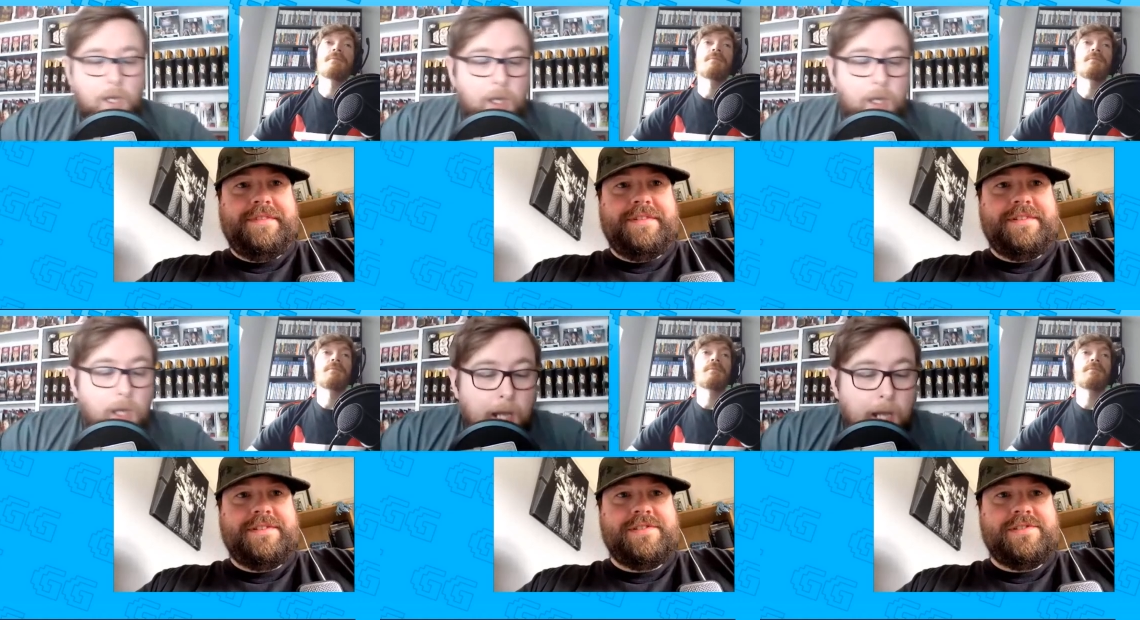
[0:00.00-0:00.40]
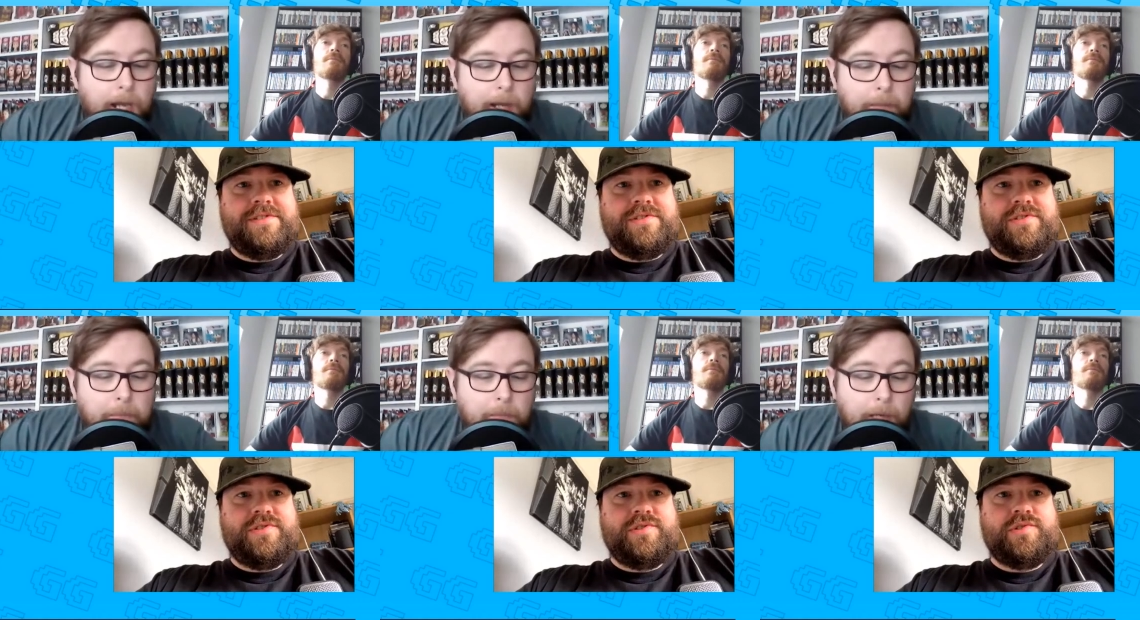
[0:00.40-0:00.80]

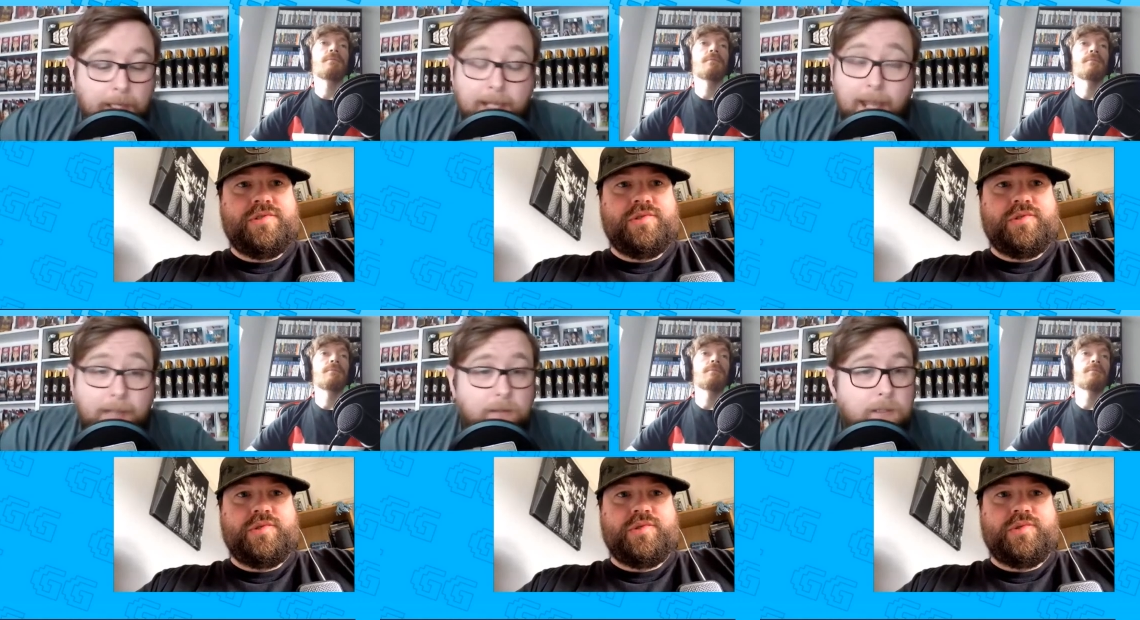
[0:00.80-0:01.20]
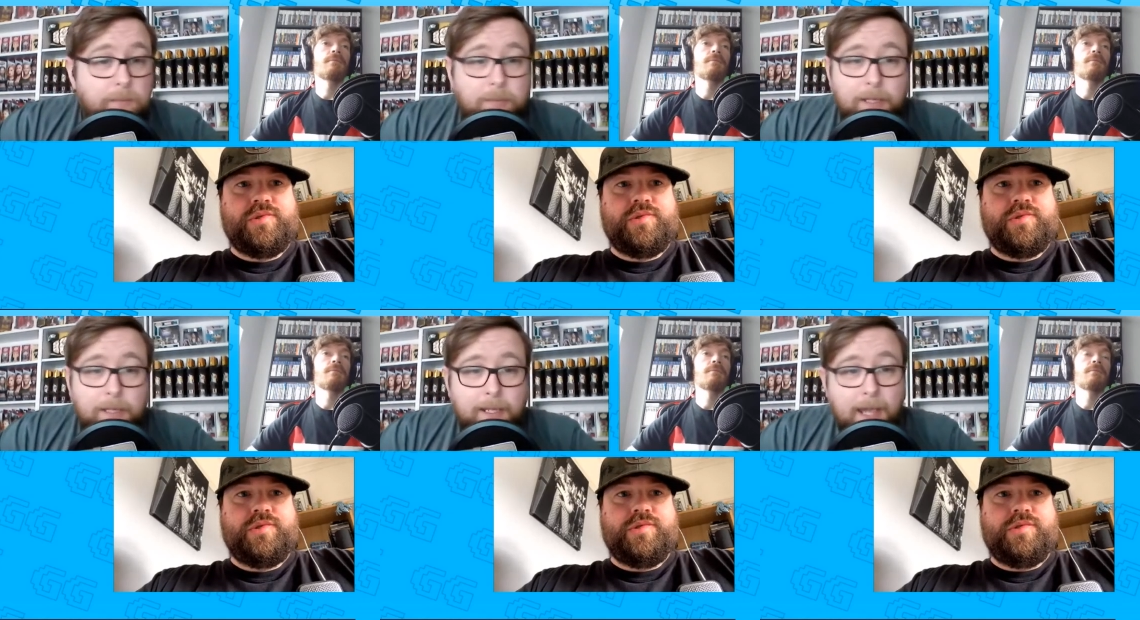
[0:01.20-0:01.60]
Speaker 1: Um, again,
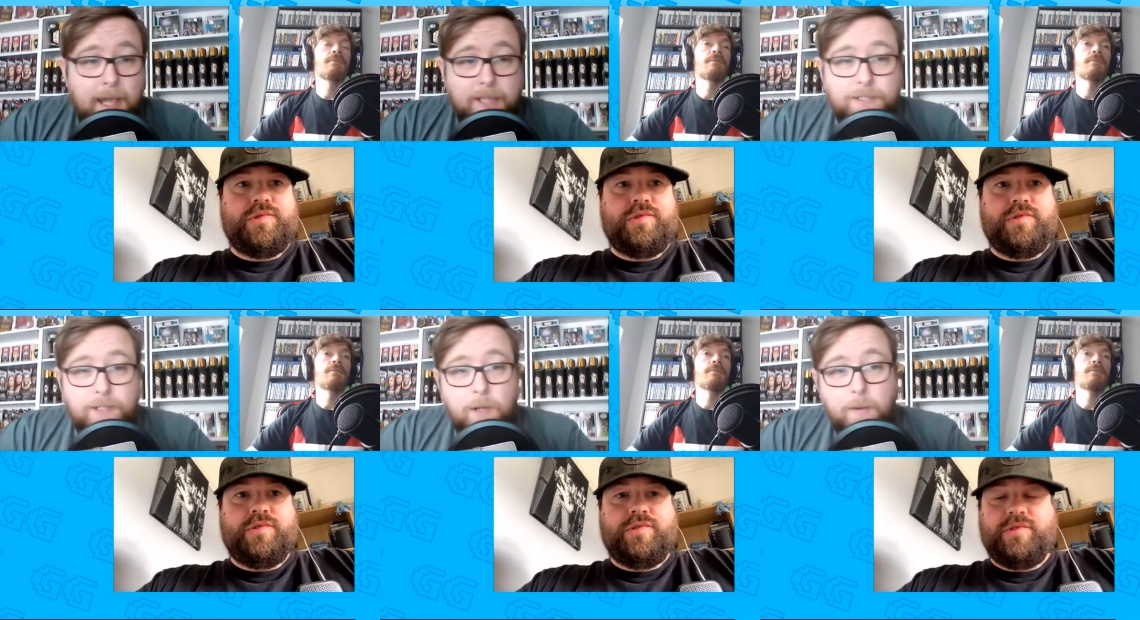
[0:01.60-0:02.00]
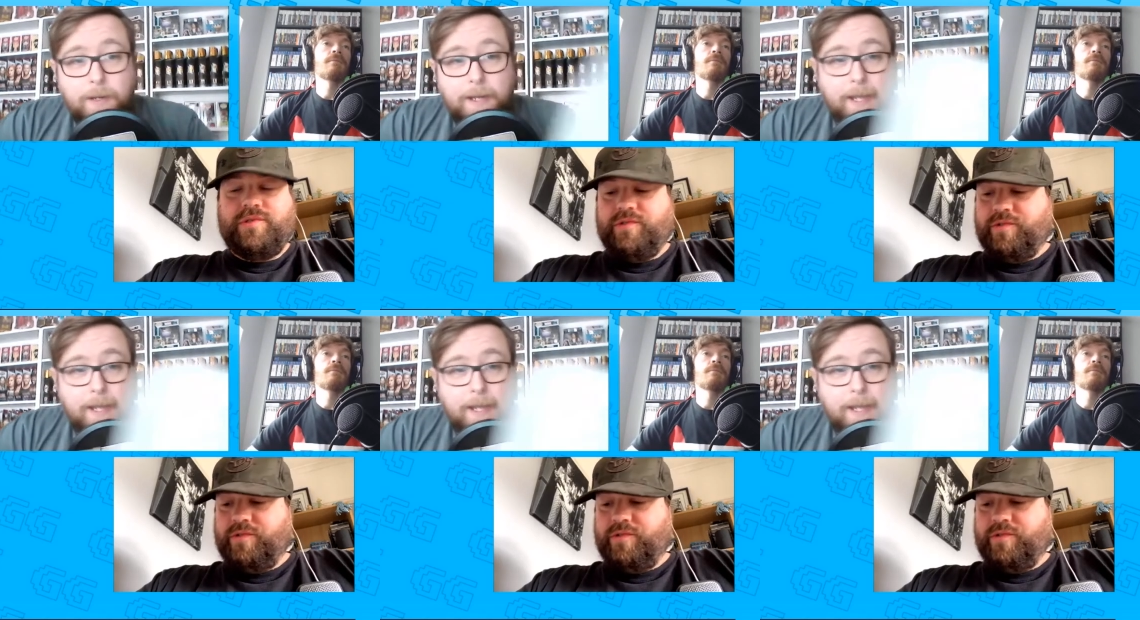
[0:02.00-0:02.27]
complete guess. No idea.